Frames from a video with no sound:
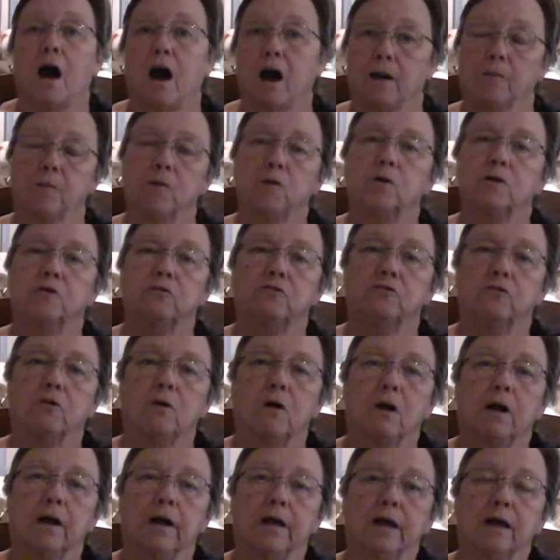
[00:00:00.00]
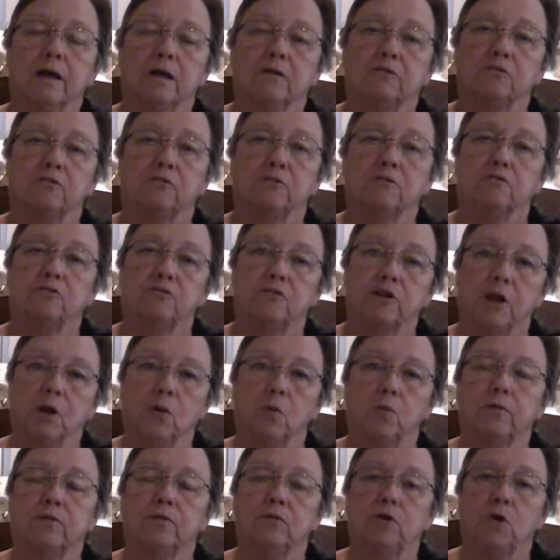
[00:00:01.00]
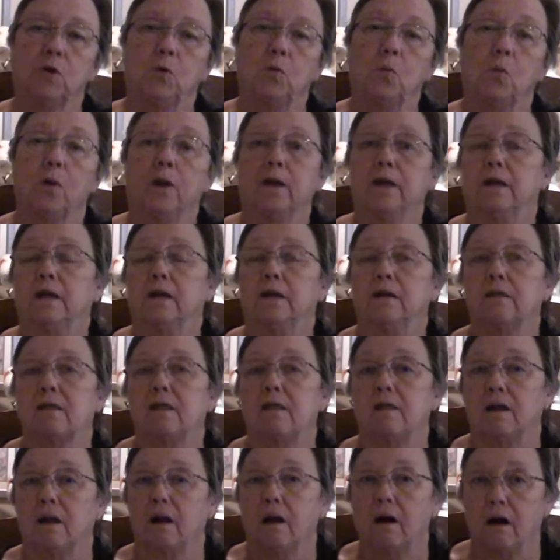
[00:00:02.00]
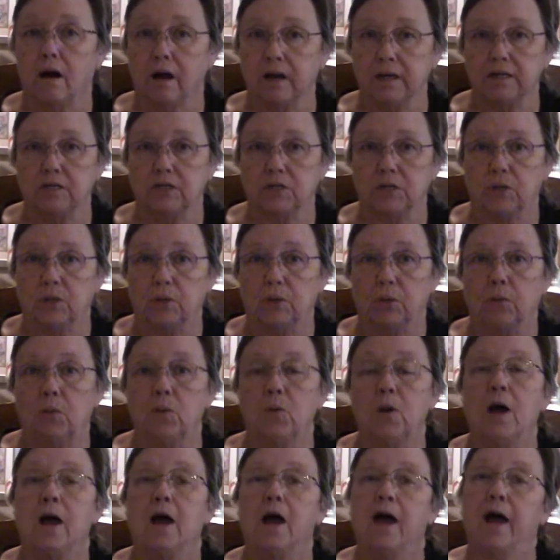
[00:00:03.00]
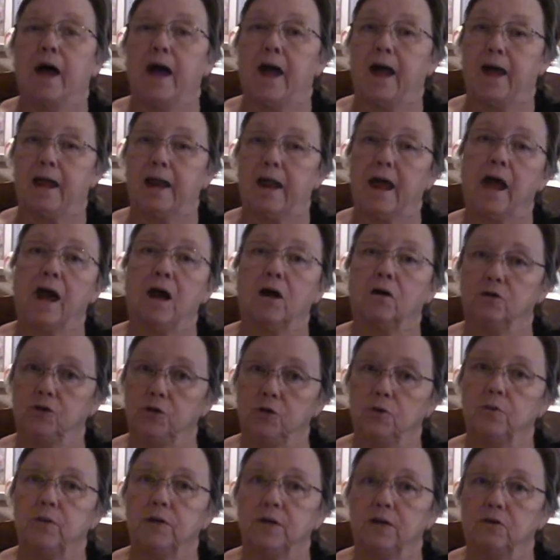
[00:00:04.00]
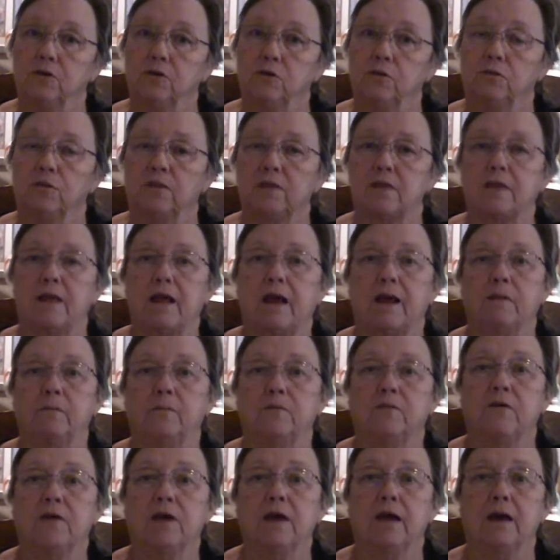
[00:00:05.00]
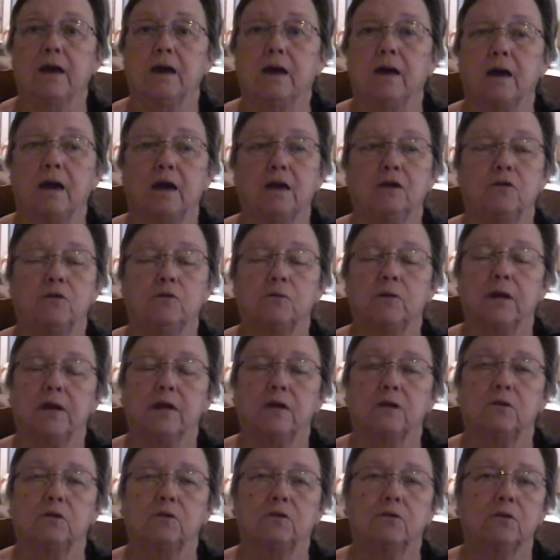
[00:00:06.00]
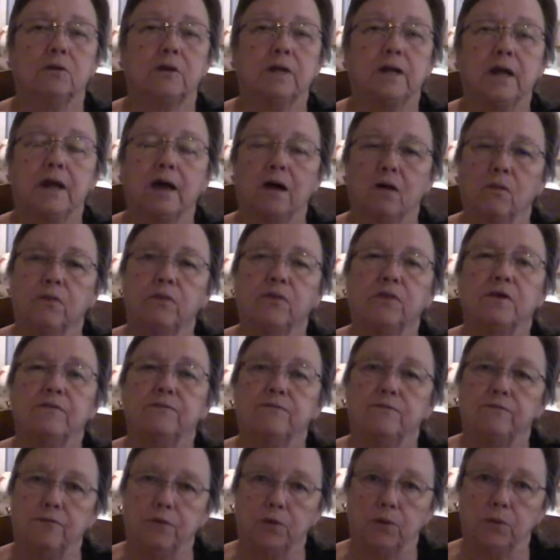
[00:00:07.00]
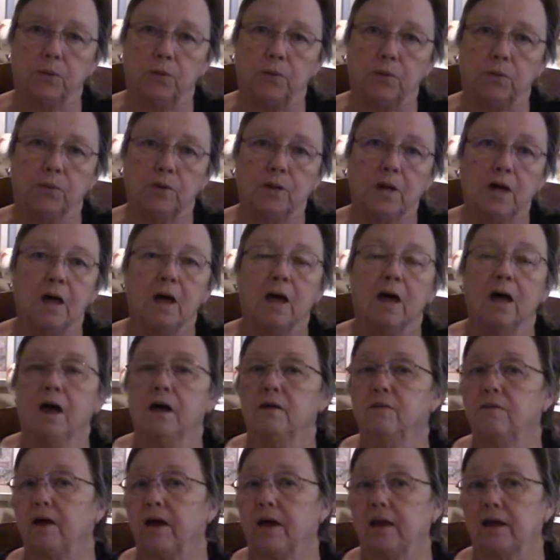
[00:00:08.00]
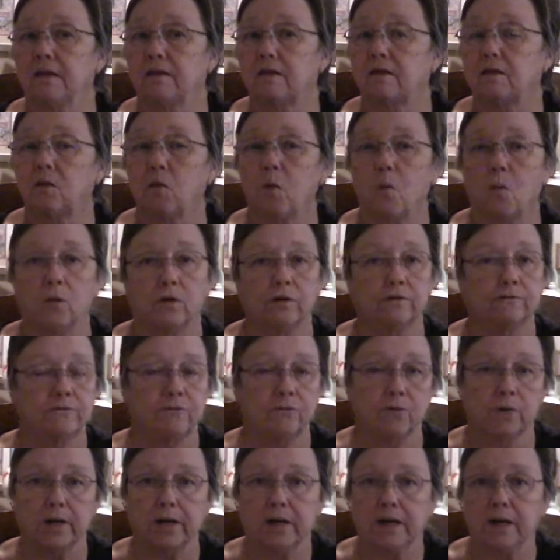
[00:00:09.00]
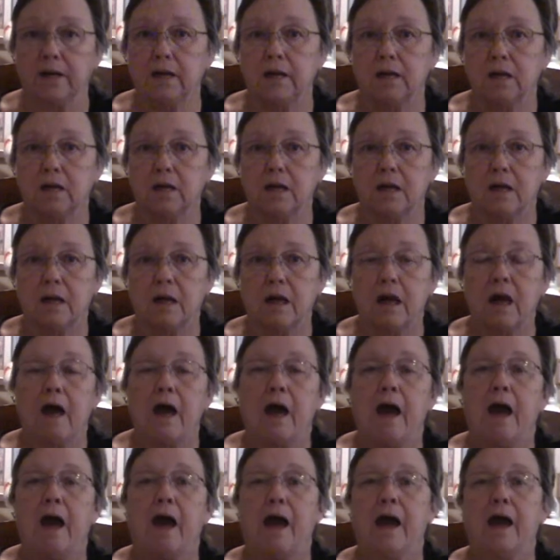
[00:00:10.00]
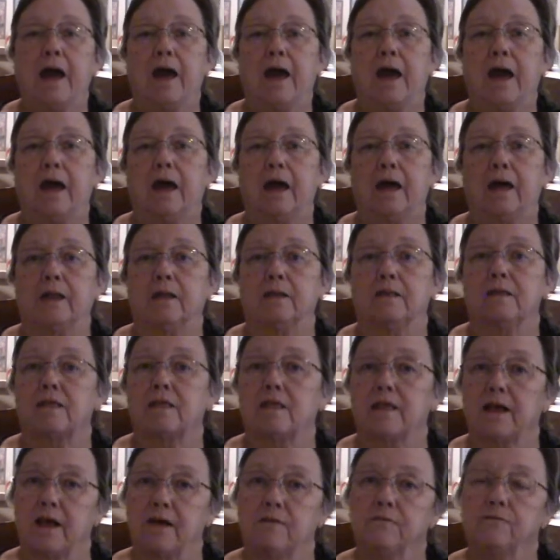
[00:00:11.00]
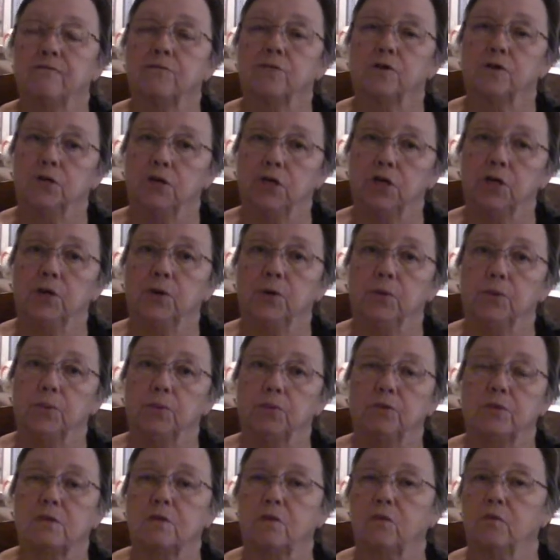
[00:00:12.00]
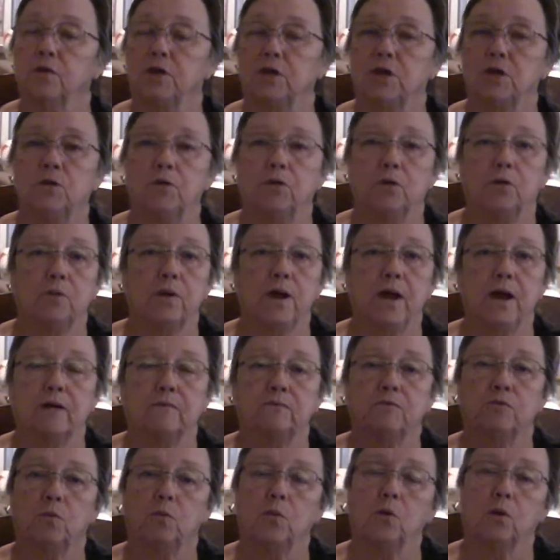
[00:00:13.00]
I'm going to try and share with you what it is that I do and how you can do the same thing, and you get good, healthy food that is corn-free and safe for you, so that you don't have to